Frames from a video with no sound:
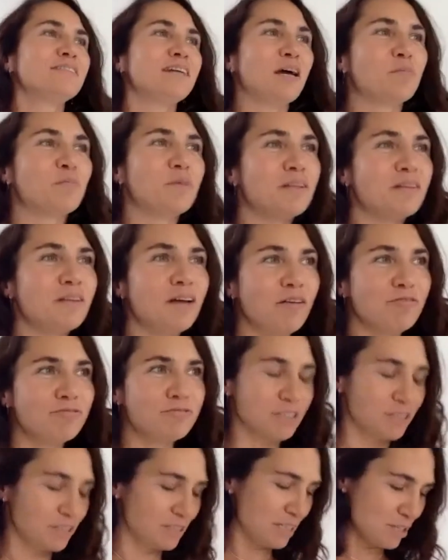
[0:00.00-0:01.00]
I mean,
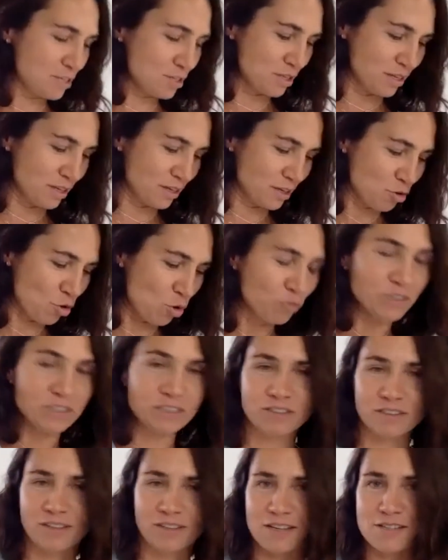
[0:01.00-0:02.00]
after this COVID
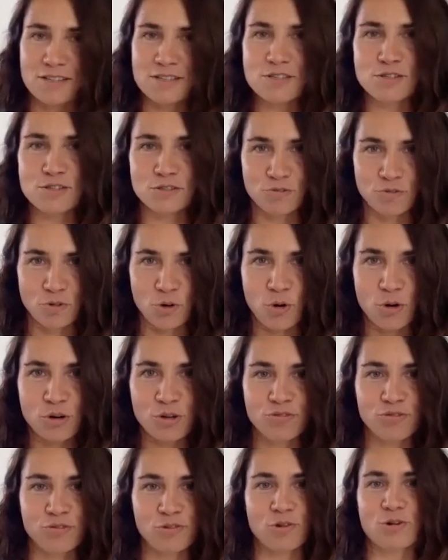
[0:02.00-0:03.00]
crisis, the
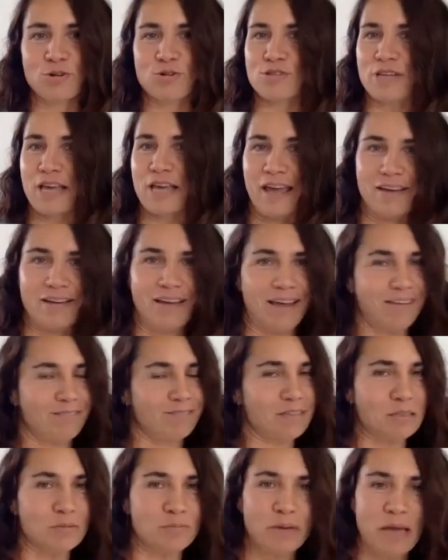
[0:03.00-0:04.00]
workforce
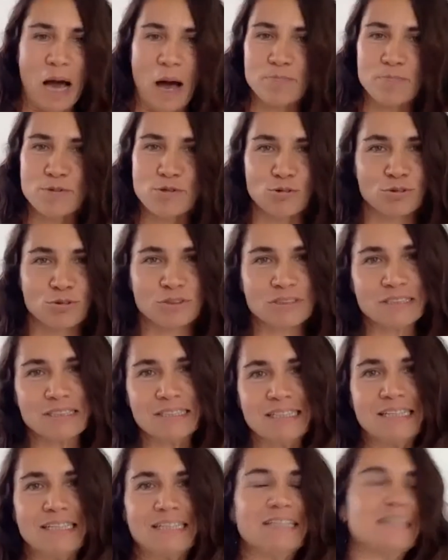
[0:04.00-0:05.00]
will be
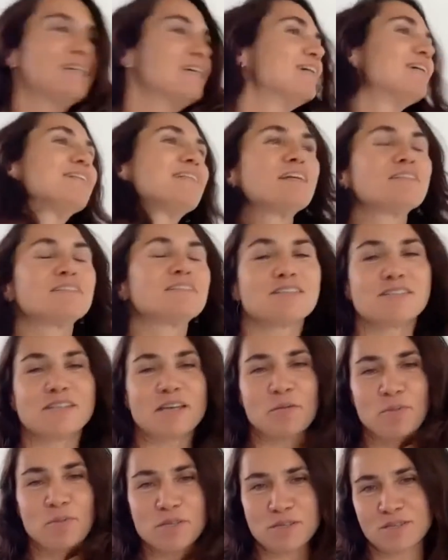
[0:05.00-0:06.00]
absolutely not the
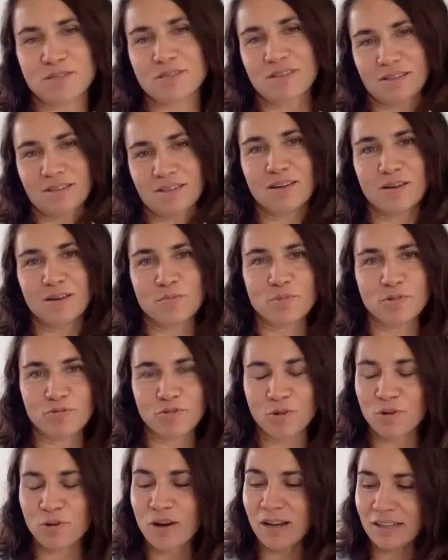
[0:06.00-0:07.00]
same as
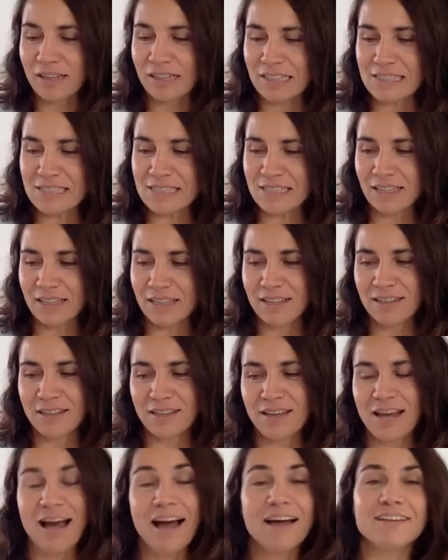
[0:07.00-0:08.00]
before, I guess.
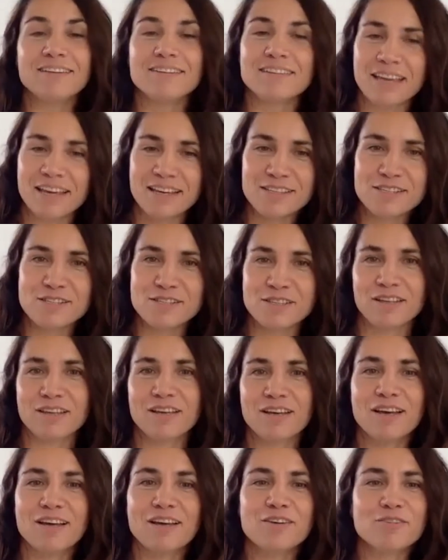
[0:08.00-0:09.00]
And yes,
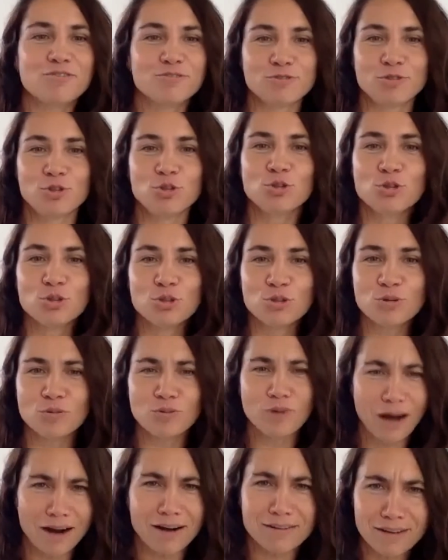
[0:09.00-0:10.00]

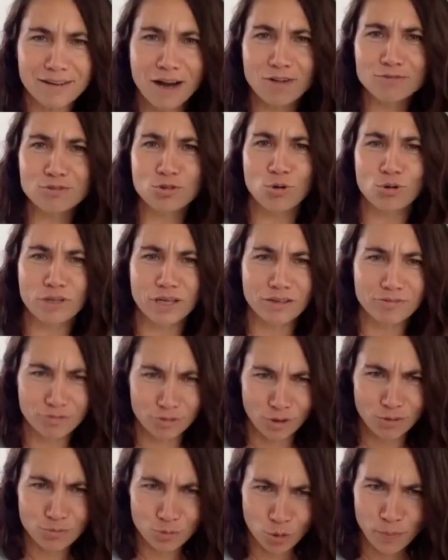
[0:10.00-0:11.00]
you are now talking
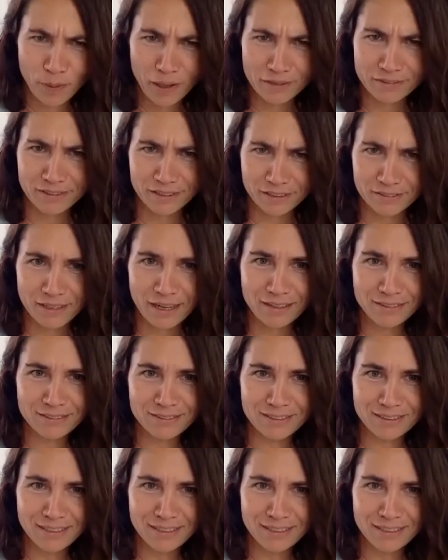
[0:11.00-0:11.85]
from Romania, right?